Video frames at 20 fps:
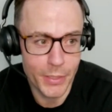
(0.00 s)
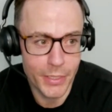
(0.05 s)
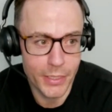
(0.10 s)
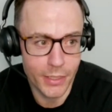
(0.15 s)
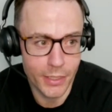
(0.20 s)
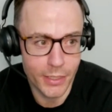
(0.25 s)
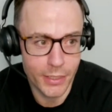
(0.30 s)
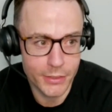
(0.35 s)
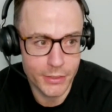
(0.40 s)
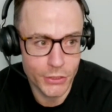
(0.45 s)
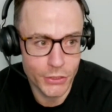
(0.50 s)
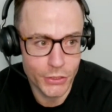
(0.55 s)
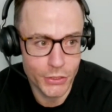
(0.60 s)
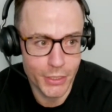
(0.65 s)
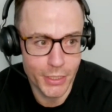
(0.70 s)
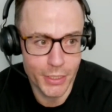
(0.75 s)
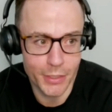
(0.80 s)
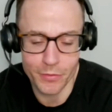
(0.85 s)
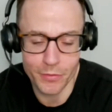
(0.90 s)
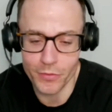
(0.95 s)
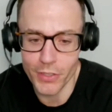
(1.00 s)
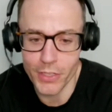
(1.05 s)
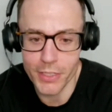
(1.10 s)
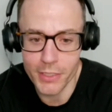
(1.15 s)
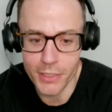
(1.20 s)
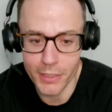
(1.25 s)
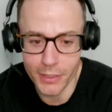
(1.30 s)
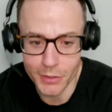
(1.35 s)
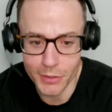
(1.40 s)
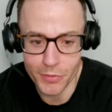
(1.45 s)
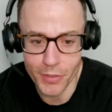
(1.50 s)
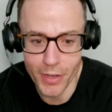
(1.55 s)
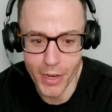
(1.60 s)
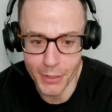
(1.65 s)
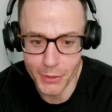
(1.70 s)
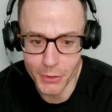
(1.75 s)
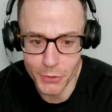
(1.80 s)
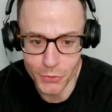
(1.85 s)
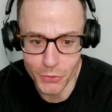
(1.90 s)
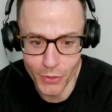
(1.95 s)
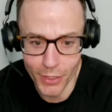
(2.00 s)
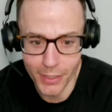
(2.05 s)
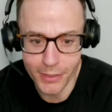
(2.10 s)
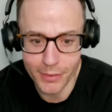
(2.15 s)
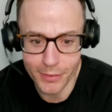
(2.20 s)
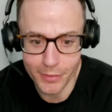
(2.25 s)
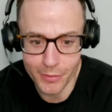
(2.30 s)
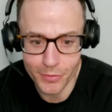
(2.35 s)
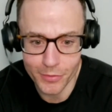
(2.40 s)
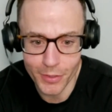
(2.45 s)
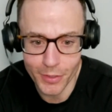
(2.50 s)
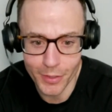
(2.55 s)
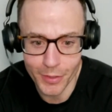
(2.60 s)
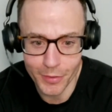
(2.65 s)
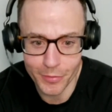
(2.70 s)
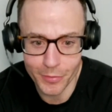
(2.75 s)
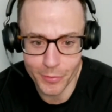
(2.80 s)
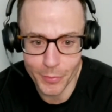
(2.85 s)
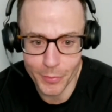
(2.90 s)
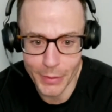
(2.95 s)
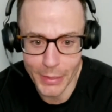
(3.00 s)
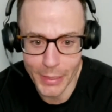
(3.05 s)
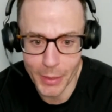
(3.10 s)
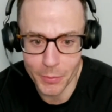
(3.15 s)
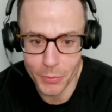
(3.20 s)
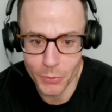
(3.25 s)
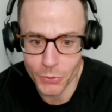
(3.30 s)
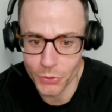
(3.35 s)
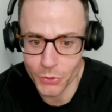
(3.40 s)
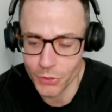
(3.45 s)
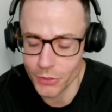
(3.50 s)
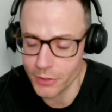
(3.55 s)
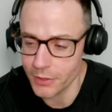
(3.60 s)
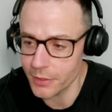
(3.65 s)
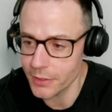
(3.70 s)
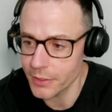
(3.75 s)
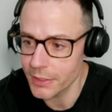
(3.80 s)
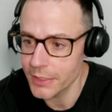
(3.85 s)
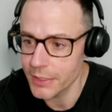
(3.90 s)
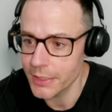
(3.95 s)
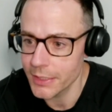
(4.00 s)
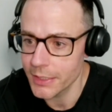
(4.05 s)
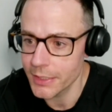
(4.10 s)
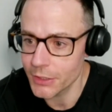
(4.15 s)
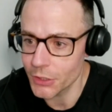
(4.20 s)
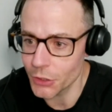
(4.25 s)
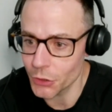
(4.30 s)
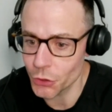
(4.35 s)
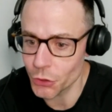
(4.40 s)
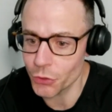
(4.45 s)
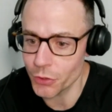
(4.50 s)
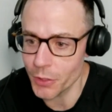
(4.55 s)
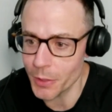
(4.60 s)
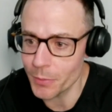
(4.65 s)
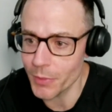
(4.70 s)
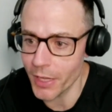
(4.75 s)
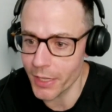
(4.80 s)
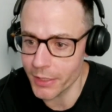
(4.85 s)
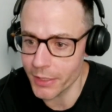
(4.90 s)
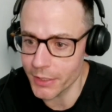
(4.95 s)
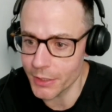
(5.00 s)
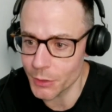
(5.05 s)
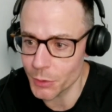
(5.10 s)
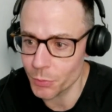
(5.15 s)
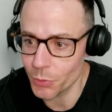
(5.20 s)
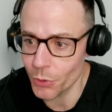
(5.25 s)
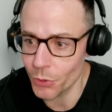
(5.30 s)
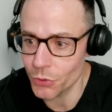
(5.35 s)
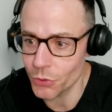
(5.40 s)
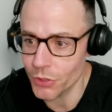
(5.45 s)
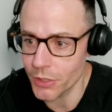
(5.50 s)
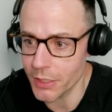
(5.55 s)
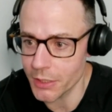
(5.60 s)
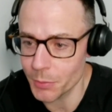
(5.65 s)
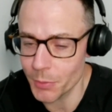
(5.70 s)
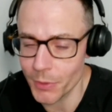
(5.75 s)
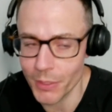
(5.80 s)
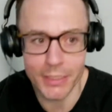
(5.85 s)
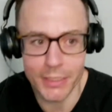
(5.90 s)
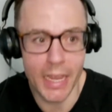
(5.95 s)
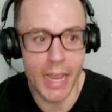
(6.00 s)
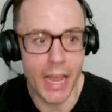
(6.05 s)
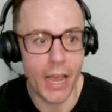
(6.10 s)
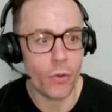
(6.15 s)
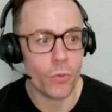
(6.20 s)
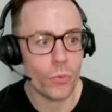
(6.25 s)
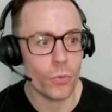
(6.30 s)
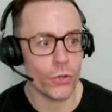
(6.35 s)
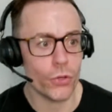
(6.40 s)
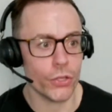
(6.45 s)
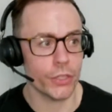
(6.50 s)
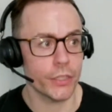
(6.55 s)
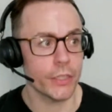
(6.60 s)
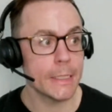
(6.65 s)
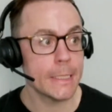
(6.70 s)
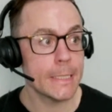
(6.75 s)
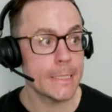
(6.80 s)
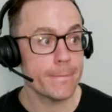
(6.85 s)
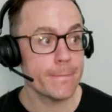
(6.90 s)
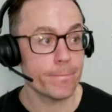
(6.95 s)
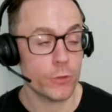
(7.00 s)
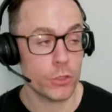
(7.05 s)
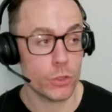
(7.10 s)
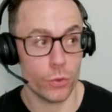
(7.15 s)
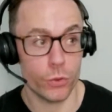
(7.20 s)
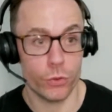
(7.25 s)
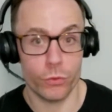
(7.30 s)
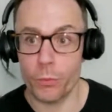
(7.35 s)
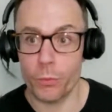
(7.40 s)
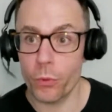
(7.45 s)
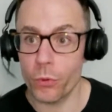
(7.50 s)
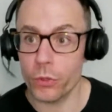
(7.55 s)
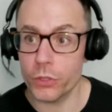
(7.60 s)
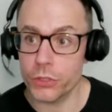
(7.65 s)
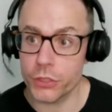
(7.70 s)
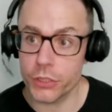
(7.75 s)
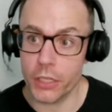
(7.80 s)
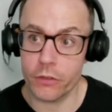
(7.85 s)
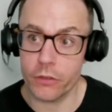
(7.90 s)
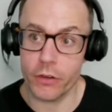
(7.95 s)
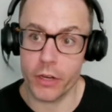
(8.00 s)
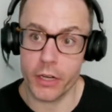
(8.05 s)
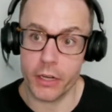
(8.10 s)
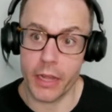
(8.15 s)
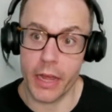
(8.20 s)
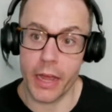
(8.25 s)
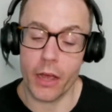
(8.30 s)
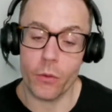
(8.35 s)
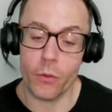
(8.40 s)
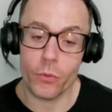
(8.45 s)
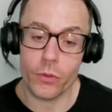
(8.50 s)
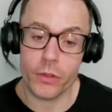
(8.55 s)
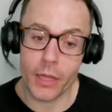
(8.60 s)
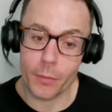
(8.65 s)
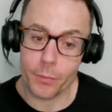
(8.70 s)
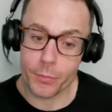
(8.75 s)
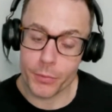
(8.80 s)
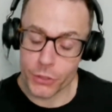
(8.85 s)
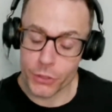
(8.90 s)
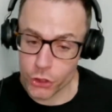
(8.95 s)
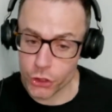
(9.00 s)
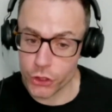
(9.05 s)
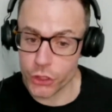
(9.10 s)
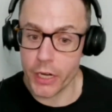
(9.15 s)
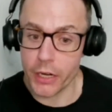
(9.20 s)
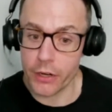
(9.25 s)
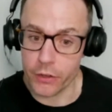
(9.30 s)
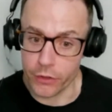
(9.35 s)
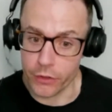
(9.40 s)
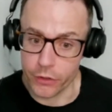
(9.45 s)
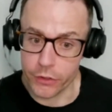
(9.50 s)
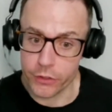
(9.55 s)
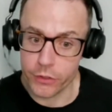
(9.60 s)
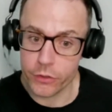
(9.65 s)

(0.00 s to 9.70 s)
like just a convenience factor, right? Of being able to streamline this process. Because how would, so the reports generated, how would that be shared